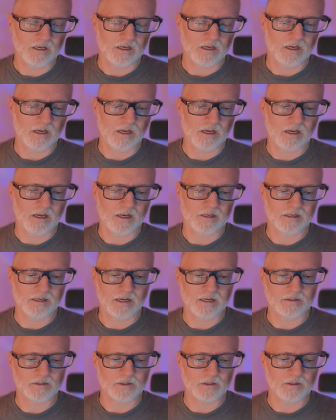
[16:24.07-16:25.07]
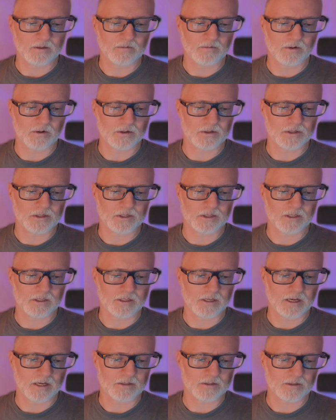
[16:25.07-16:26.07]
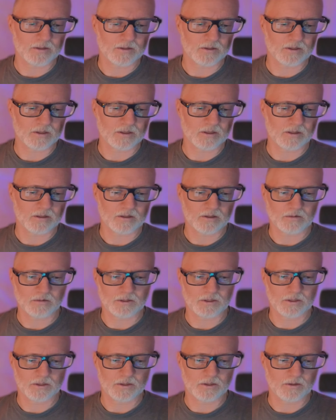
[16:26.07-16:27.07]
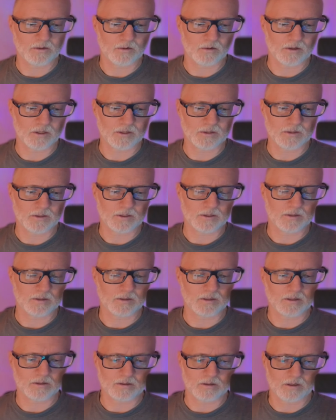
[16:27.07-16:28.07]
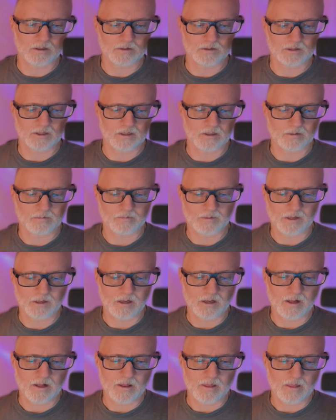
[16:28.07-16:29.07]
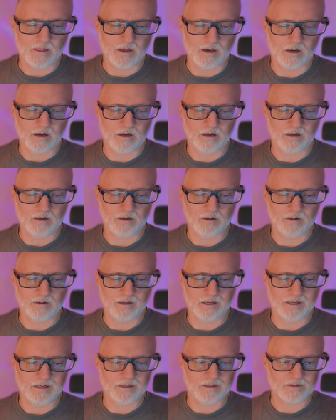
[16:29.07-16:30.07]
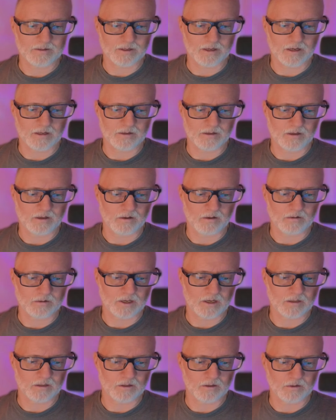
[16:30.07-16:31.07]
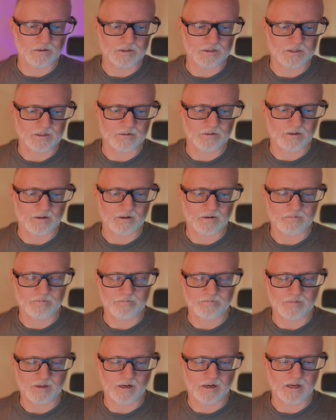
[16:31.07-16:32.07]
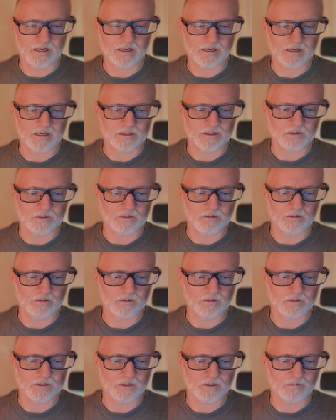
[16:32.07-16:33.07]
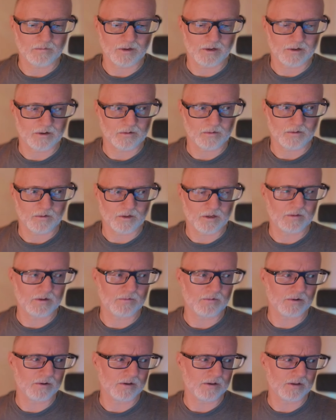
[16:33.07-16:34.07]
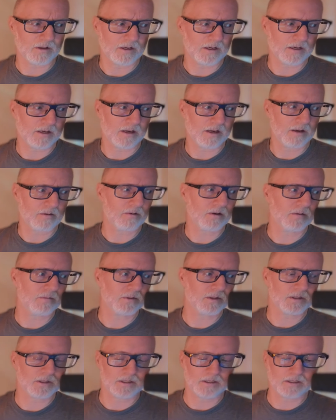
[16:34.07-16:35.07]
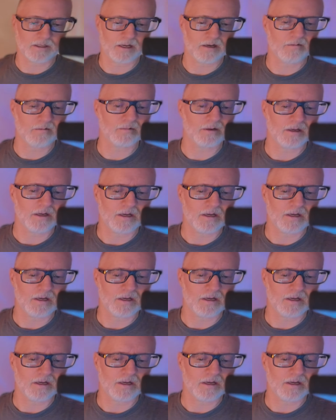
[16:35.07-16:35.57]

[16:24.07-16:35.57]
And yeah, it's an inversion, and yes, it's it squishes your organs and gets it all set up. Uh, and it's got you know it's got a lotus in there and I can actually do lotus here better when I'm inverted than I can when I'm sitting down.